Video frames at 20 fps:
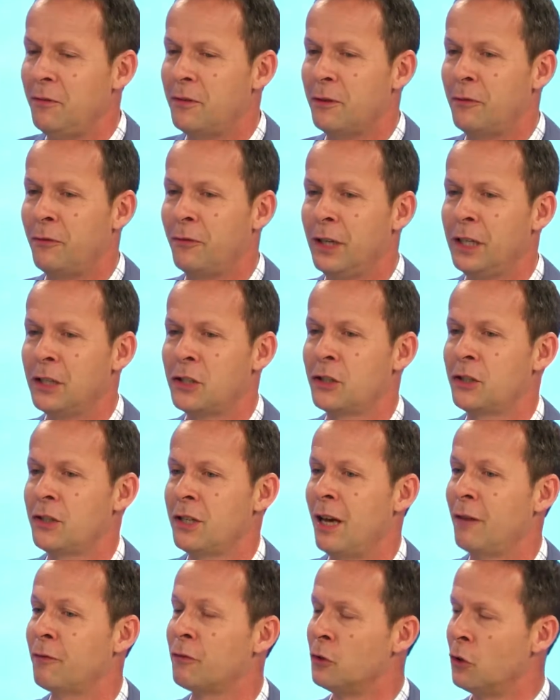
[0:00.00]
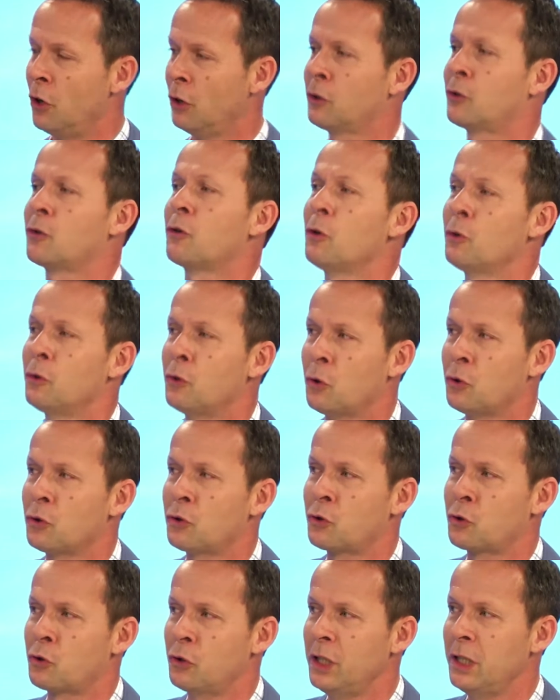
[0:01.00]
the villagers have not grown those
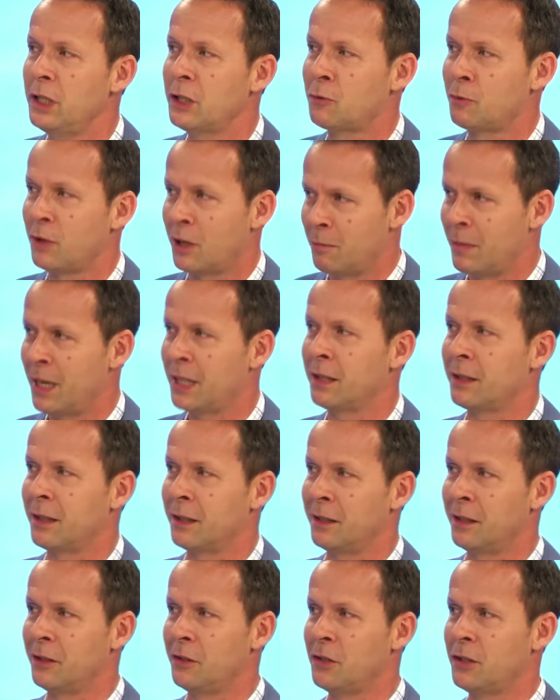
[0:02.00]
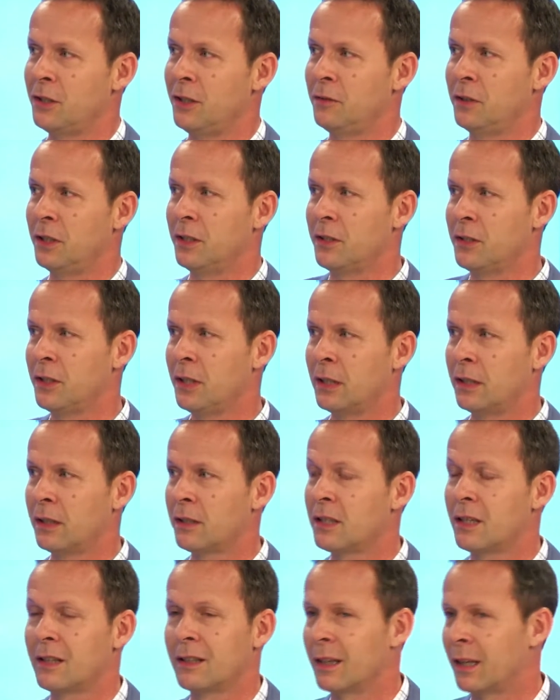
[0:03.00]
trees with the money that they received in the
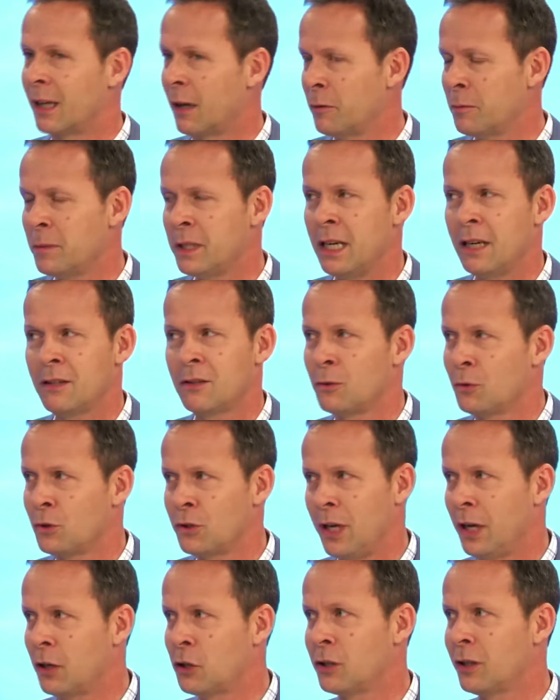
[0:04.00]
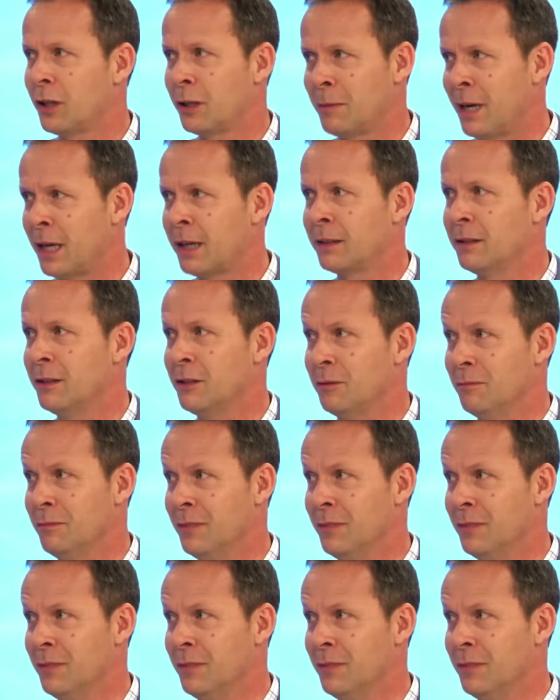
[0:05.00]
seedlings, the government has no sanctioning mechanism.